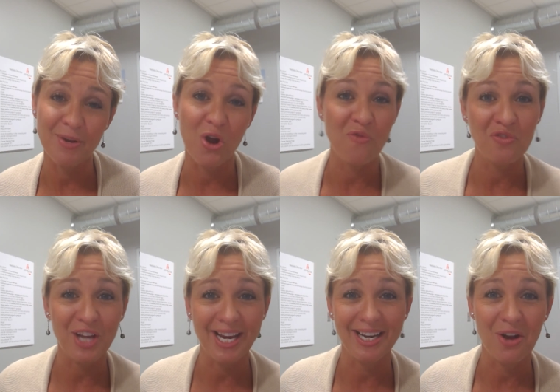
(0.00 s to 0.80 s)
and
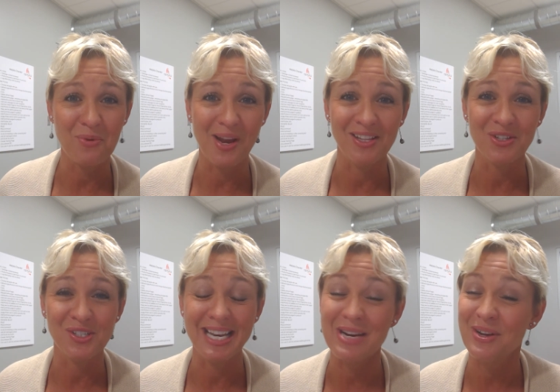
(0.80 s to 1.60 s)
hopefully I can help you answer
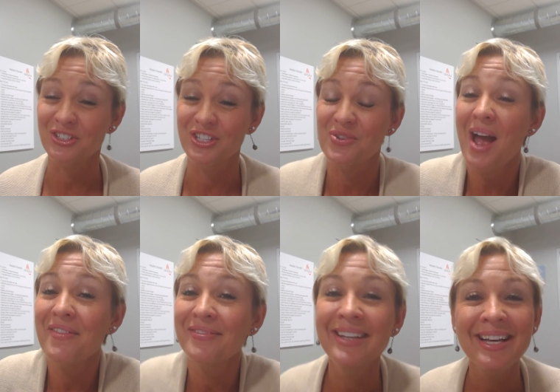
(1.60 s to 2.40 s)
any questions you
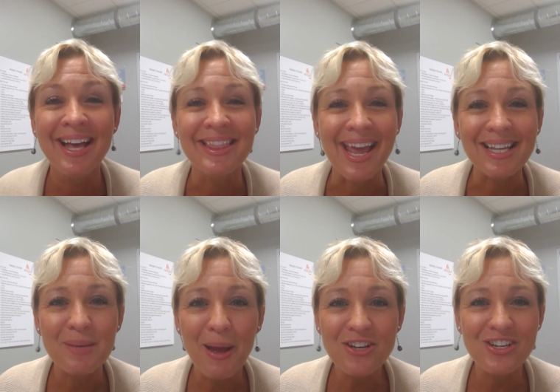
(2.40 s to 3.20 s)
have. Thanks
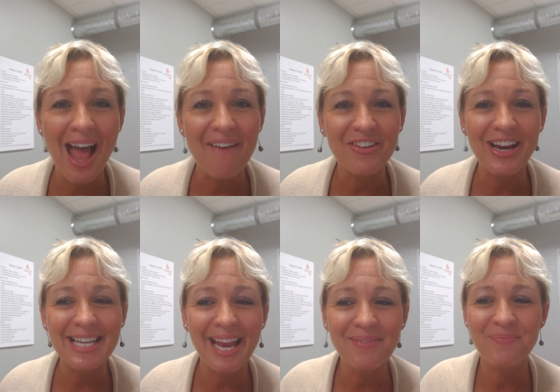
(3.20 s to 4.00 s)
a bunch, and have a great
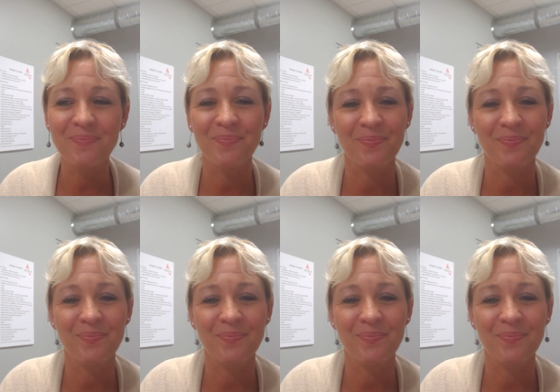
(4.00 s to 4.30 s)
day.